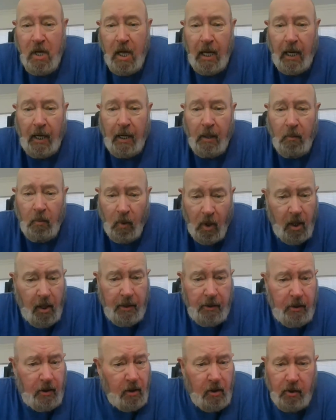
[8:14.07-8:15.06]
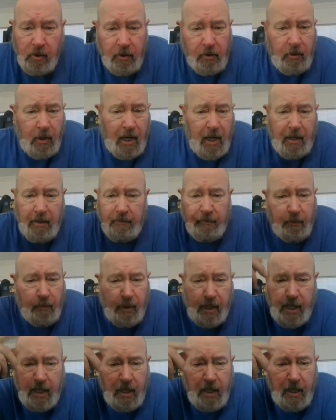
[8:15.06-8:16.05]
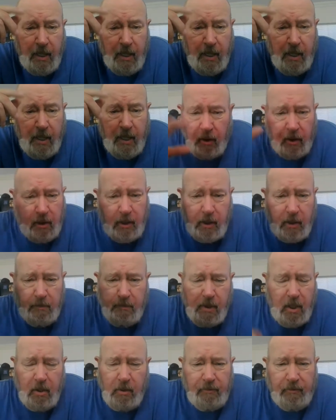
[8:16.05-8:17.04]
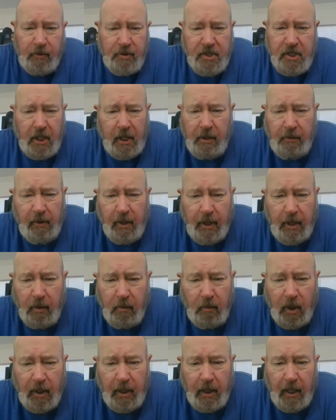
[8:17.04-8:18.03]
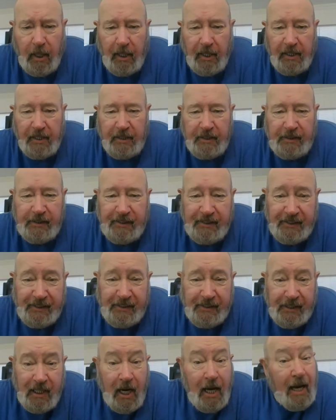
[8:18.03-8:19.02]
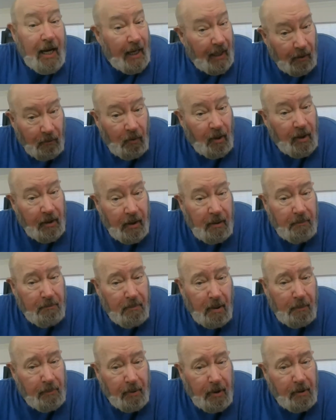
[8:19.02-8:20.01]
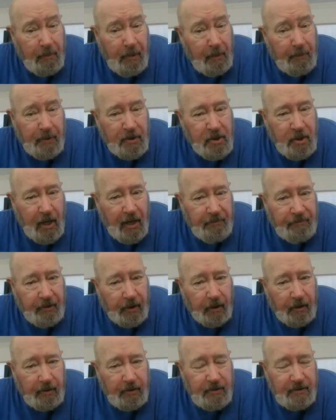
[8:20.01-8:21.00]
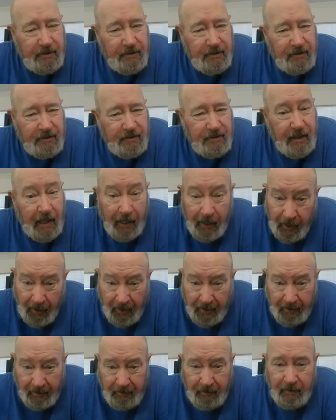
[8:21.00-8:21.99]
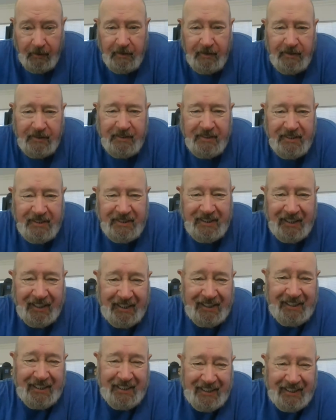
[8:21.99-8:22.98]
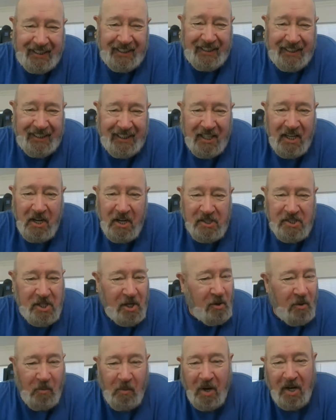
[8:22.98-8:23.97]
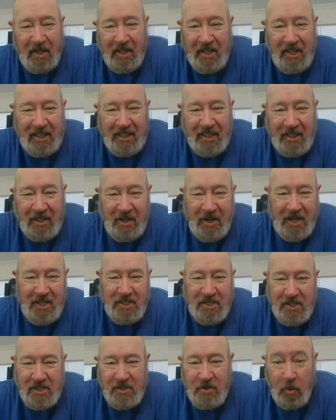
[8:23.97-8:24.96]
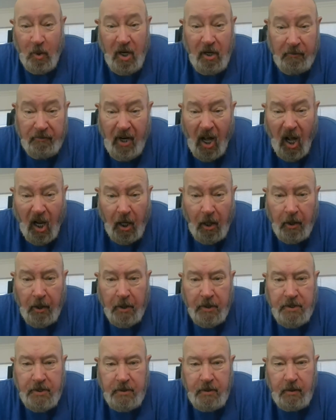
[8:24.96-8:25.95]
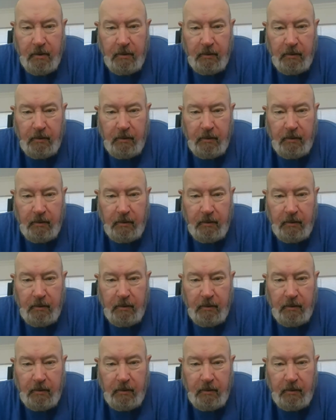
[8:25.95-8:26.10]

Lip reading: and you could drive around and look at the beautiful scenery and whatnot, and wasn't in bumper-to-bumper traffic. And soda water didn't cost you $12.